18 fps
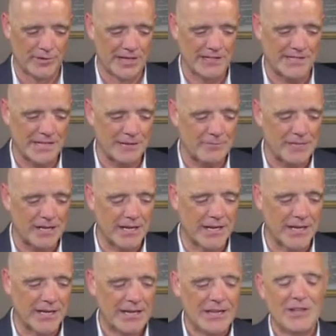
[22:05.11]
Now,
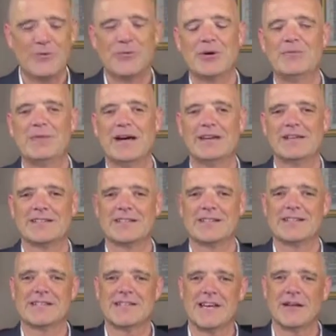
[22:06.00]
someday we might
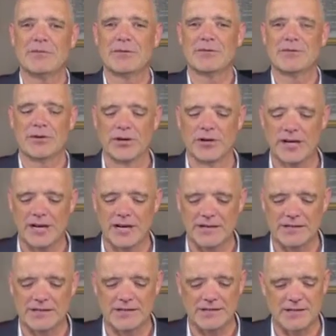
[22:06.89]
uh, stand before
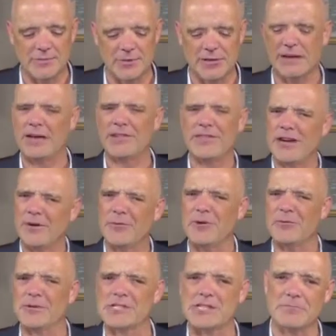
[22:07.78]
God and say, Well, I thought
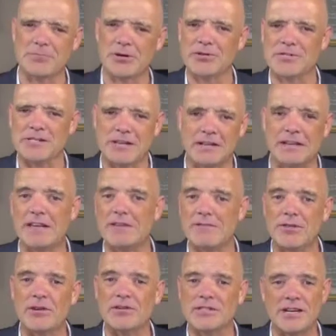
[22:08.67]
we were supposed to leave
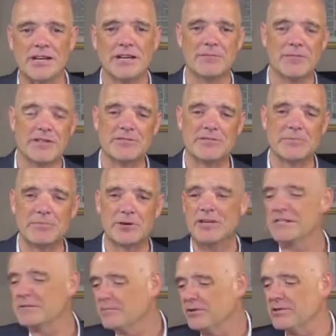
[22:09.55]
those elementary
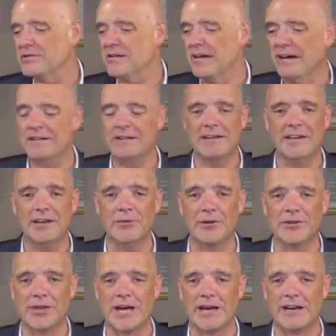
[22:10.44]
principles, not deal
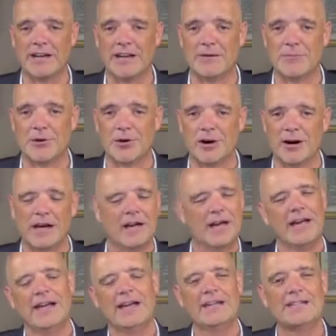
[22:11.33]
with that anymore.
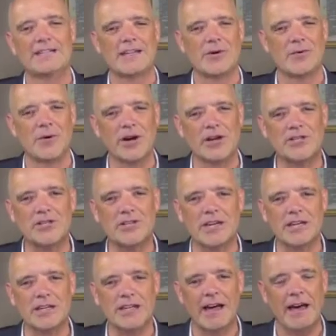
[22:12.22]
And He'd say, Where'd you
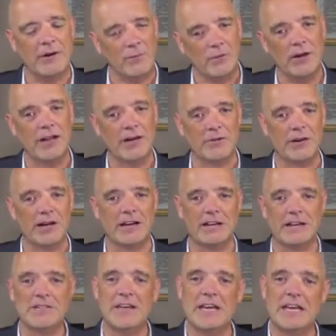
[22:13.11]
get that? Well, I read
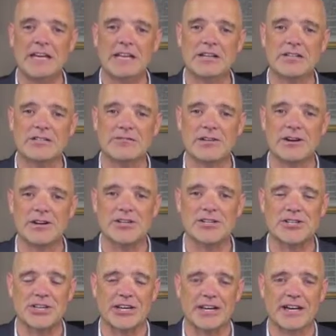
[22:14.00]
it in the English
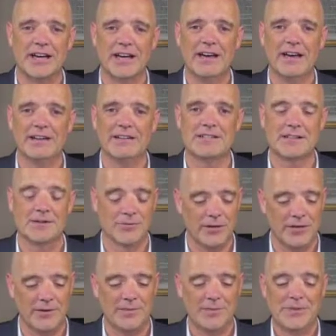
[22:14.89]
version. And He'd say,
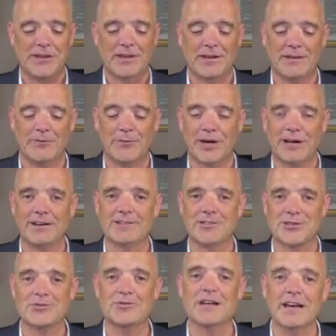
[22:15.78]
Well, uh, why
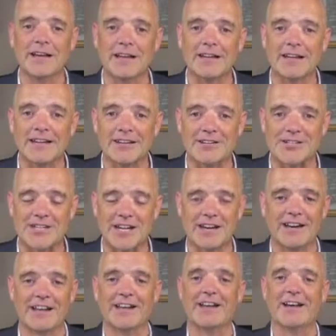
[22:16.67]
didn't you dig a little
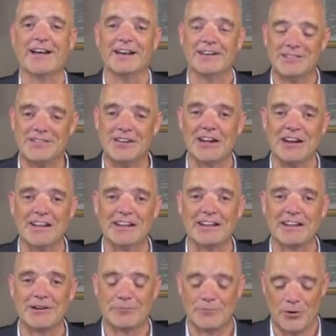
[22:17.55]
study uh, and study a
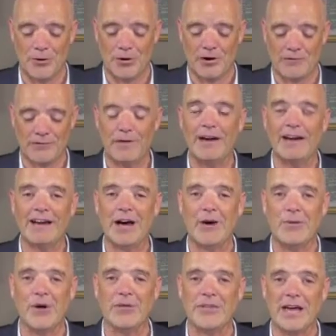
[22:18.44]
little more and find
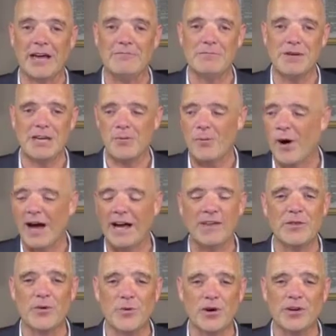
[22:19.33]
out what that means? Why
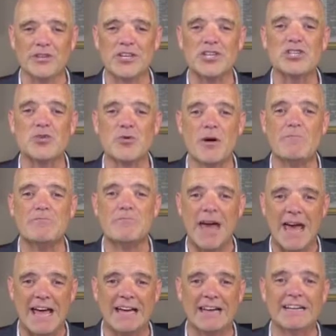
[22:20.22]
in the world did you
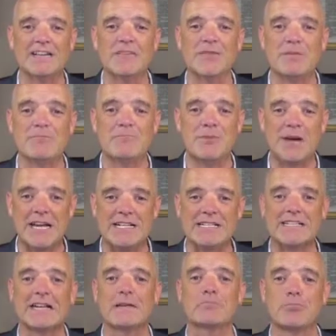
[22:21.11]
abandon the
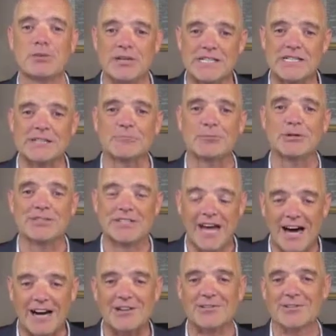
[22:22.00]
basic principle
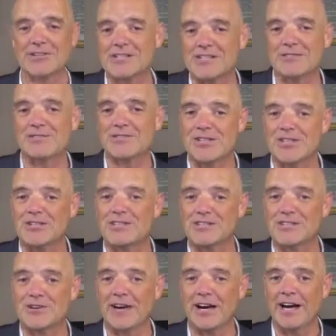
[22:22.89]
doctrines of
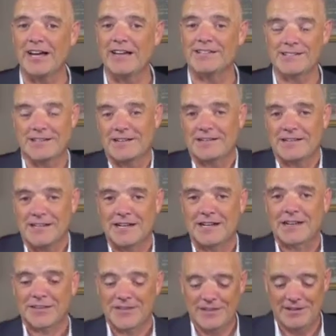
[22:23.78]
Jesus Christ?
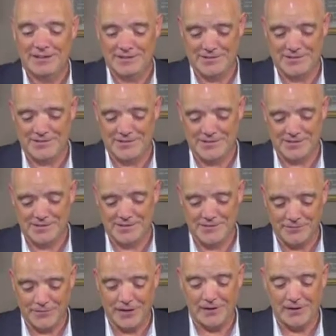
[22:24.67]
That's uh, uh this is a
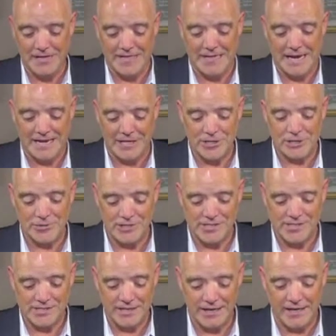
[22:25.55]
very
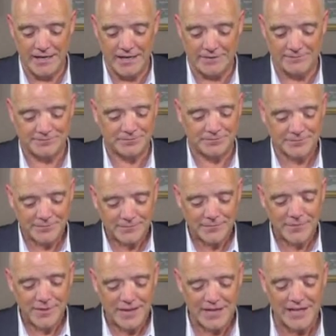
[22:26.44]
dangerous thing.
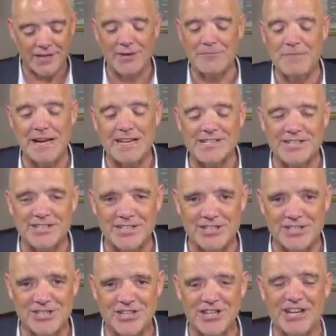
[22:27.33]
Now, the
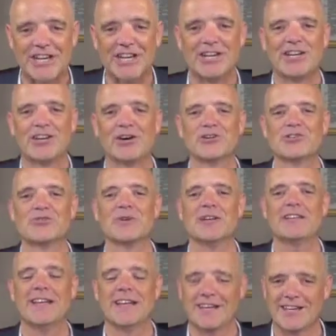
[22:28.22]
message goes
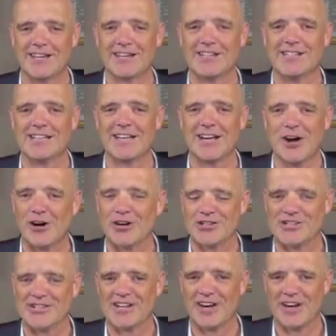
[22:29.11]
ridiculously
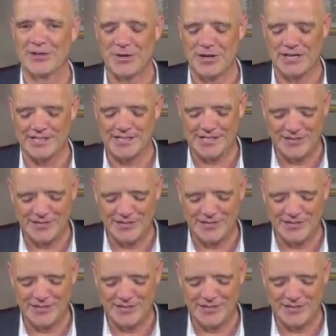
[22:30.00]
artsy on this.